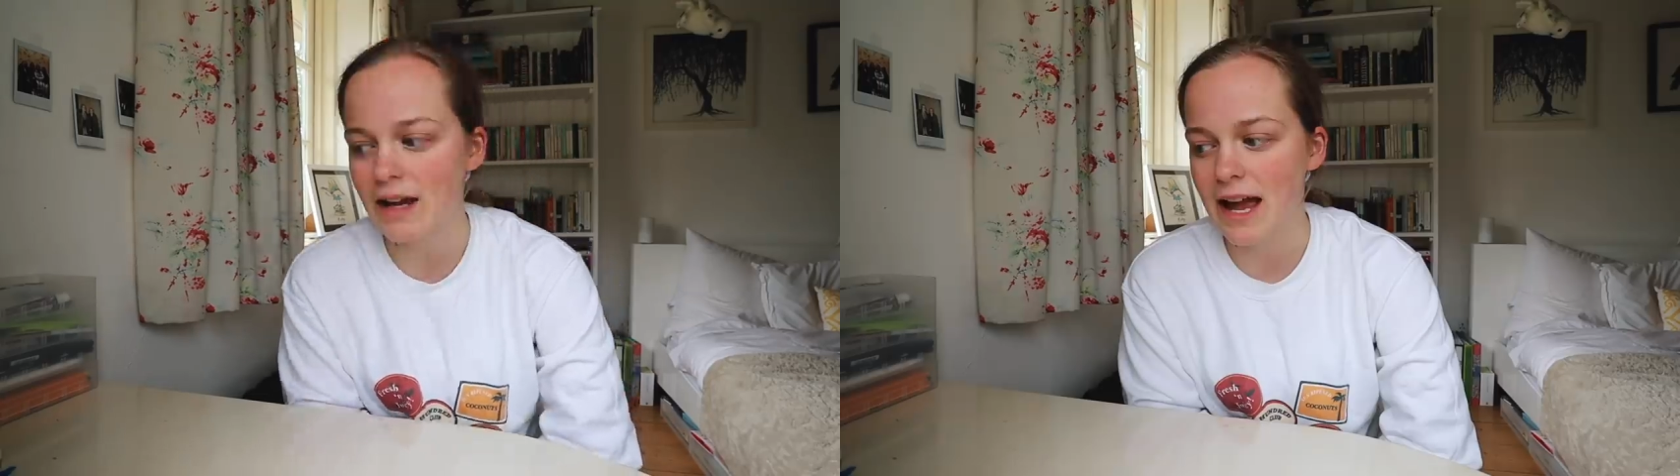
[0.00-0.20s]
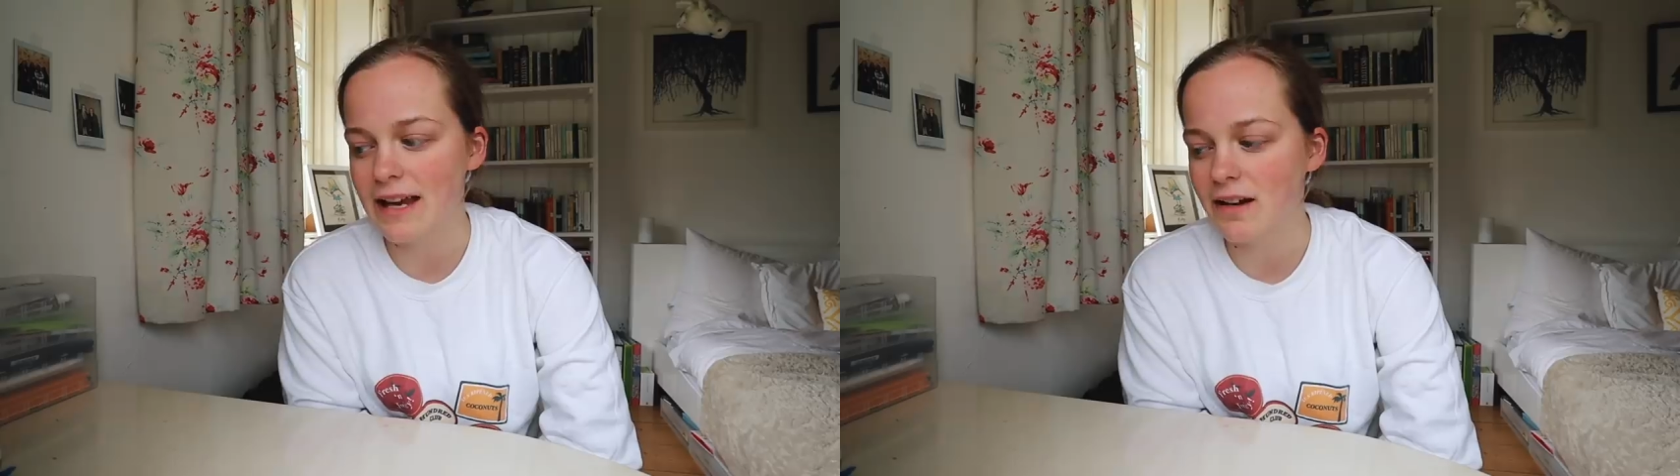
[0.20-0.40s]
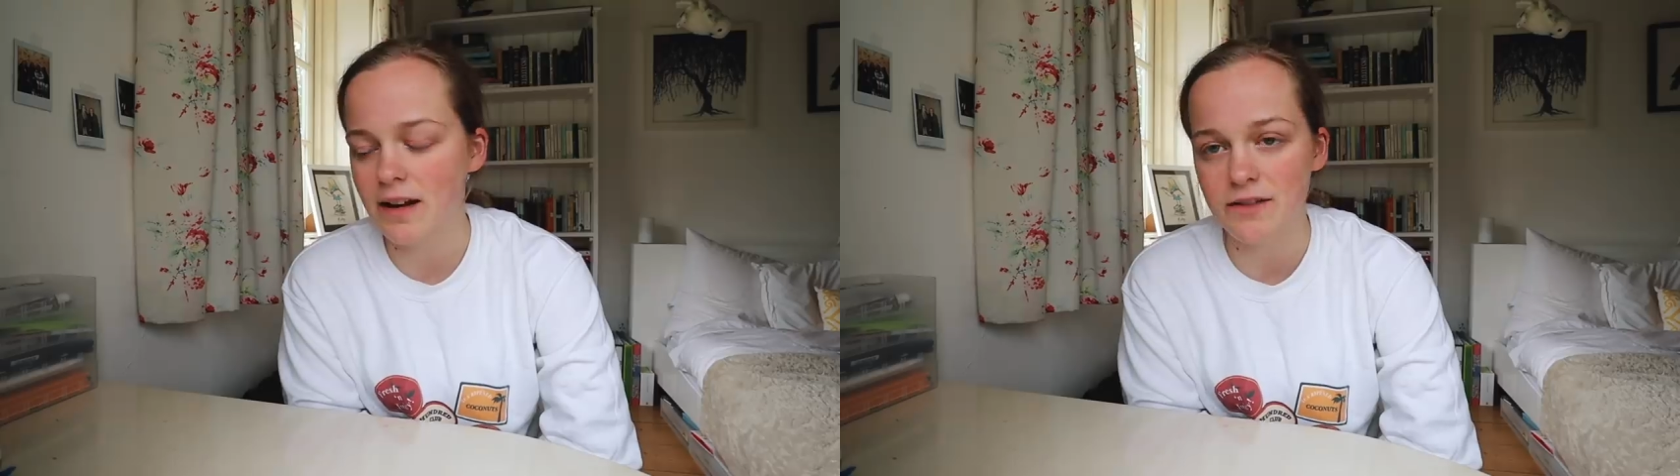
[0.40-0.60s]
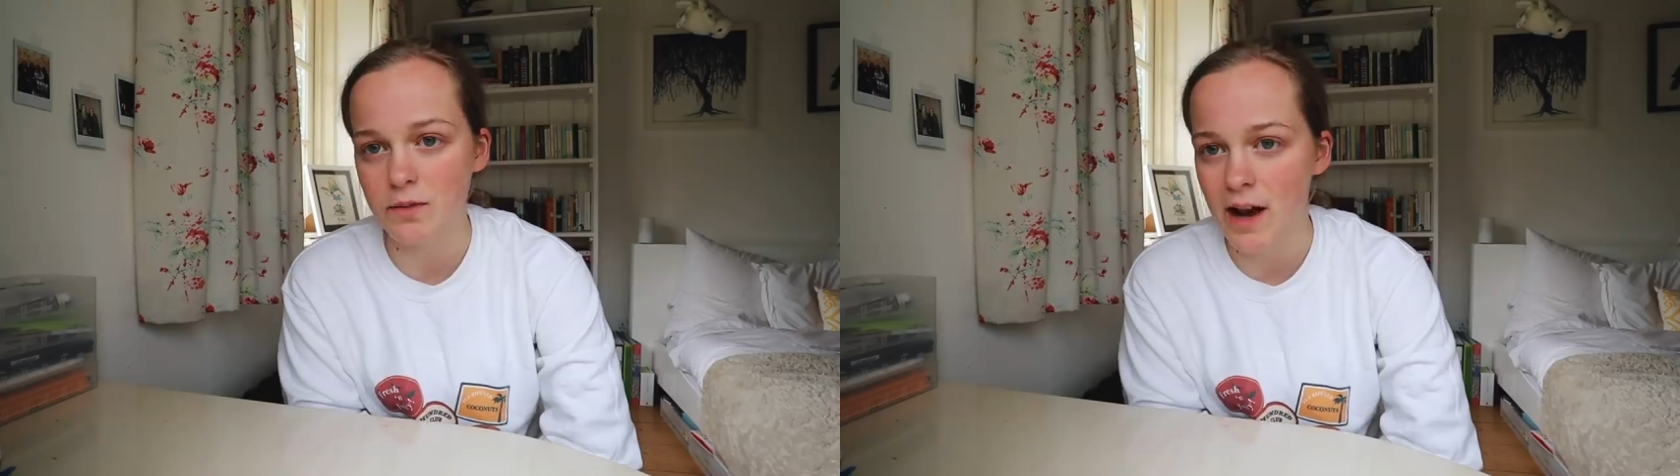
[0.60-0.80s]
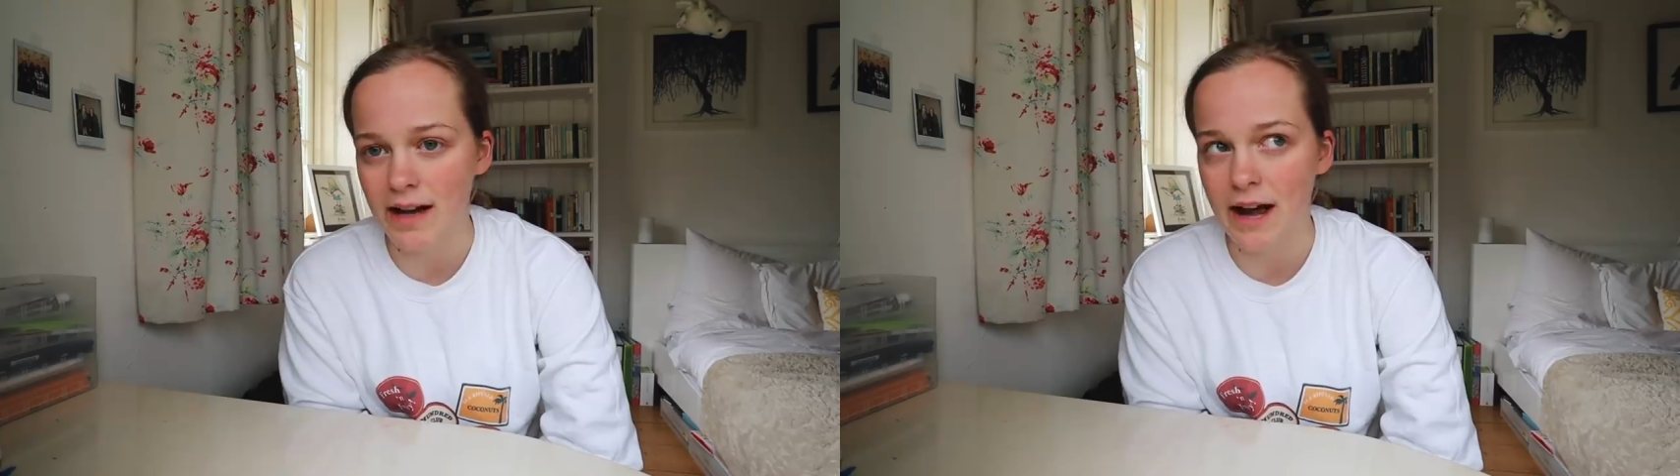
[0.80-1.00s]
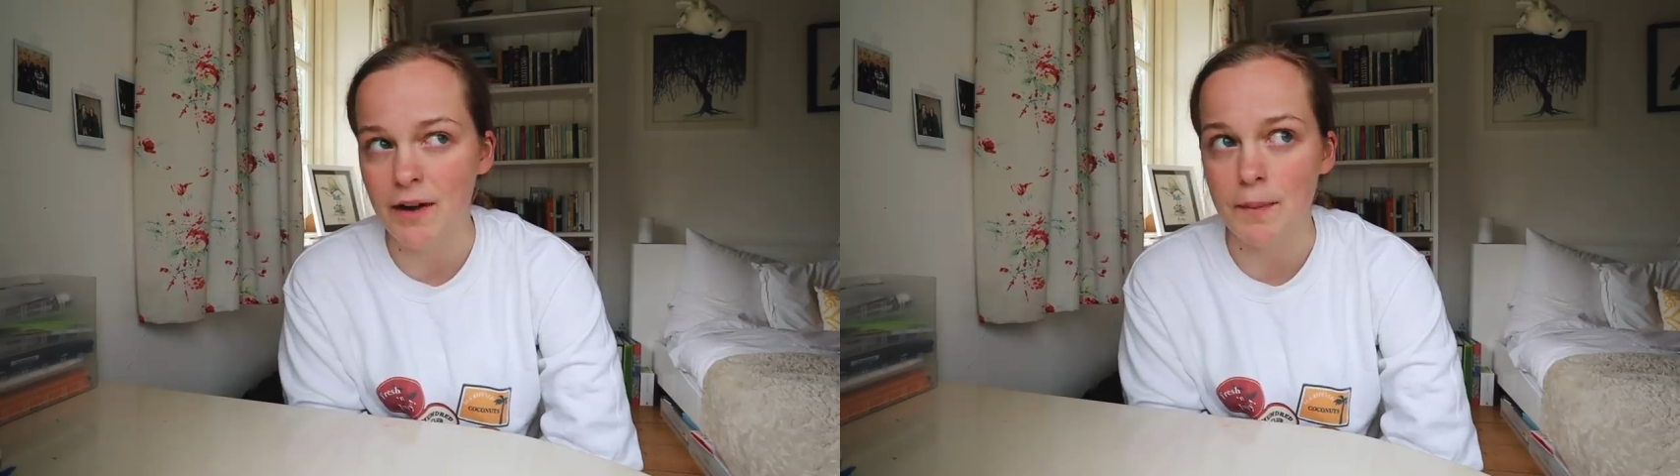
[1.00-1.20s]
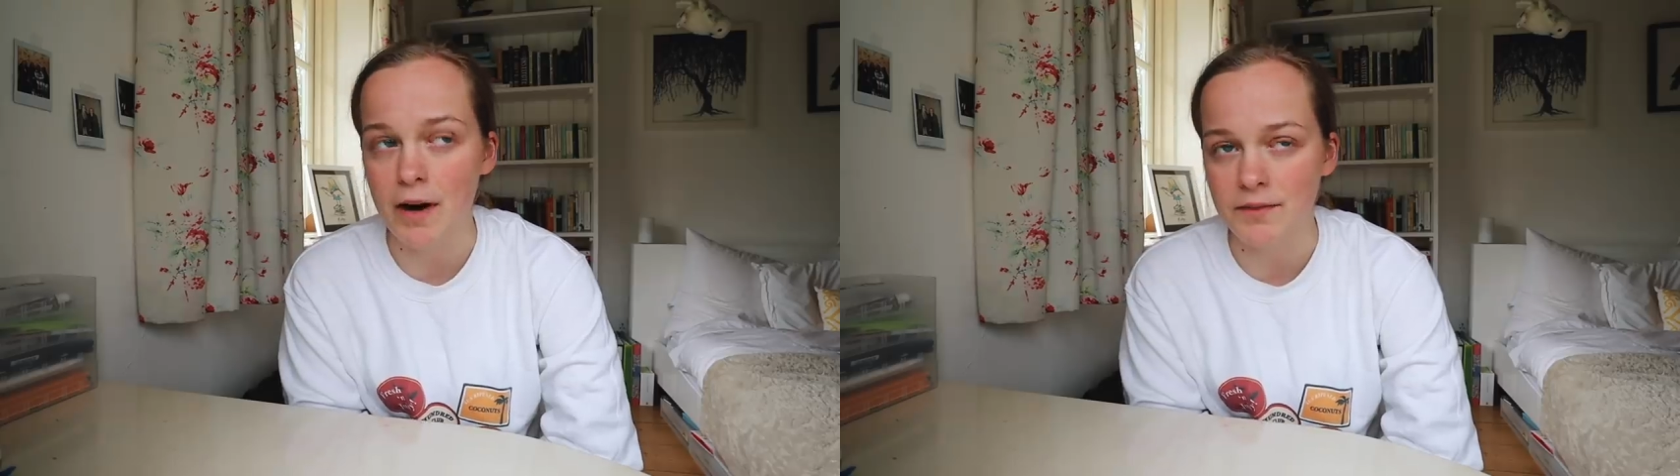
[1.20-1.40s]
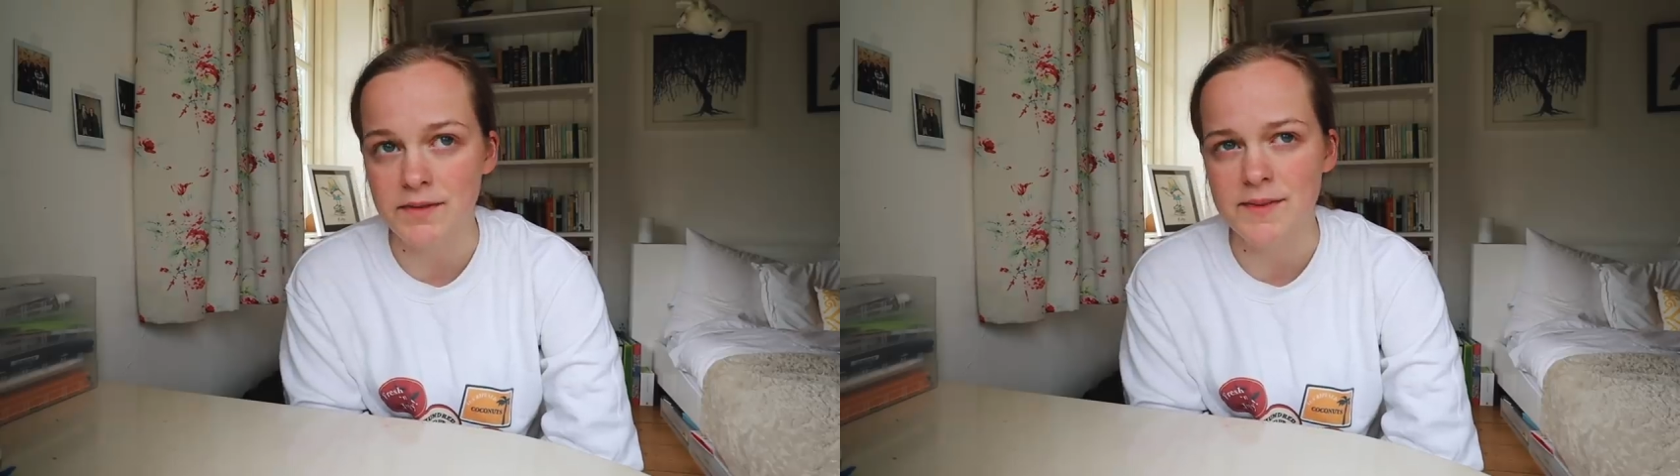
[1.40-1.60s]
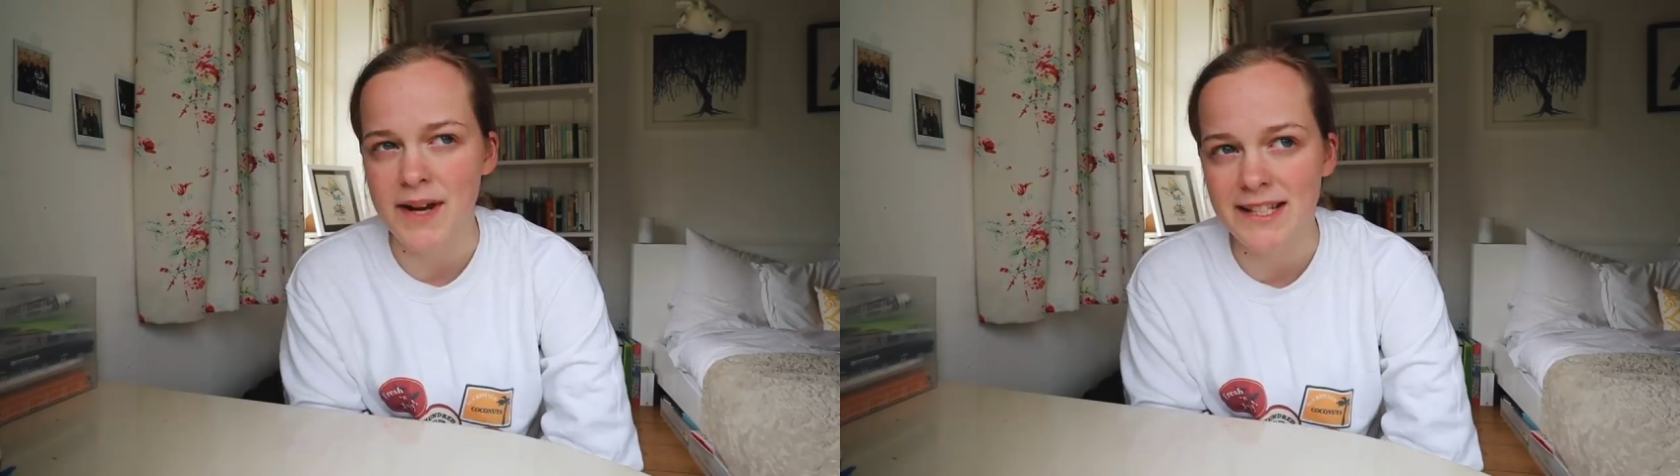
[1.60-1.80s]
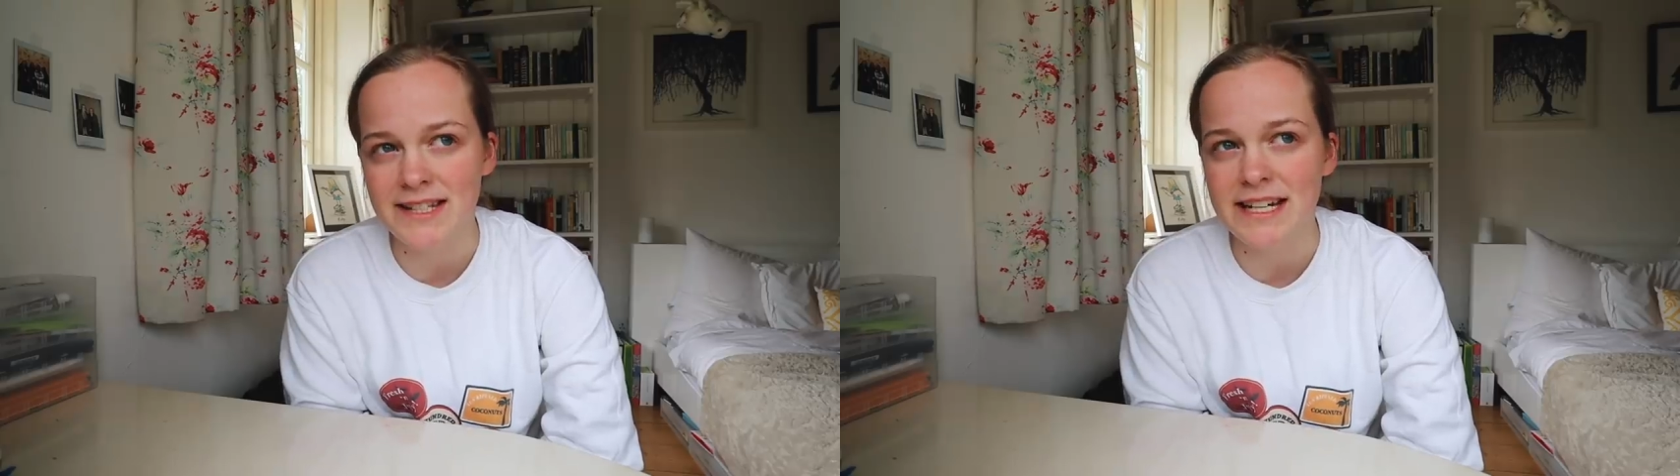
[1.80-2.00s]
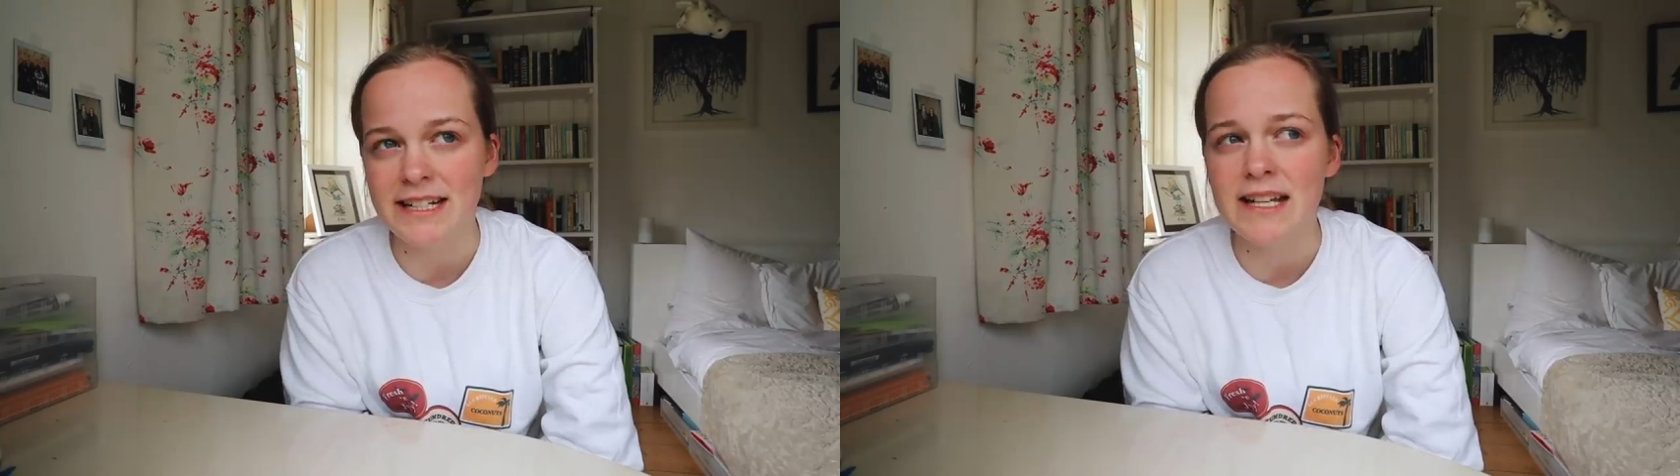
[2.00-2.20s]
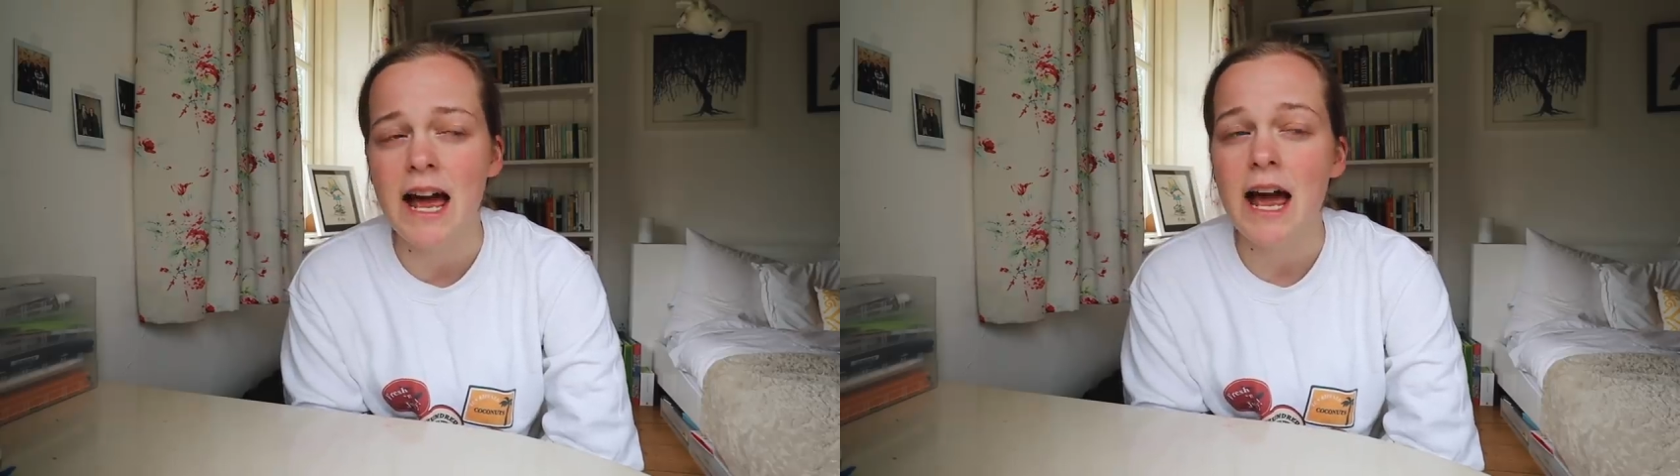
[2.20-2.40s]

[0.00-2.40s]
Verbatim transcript: any kind of workout apart from gymnastics,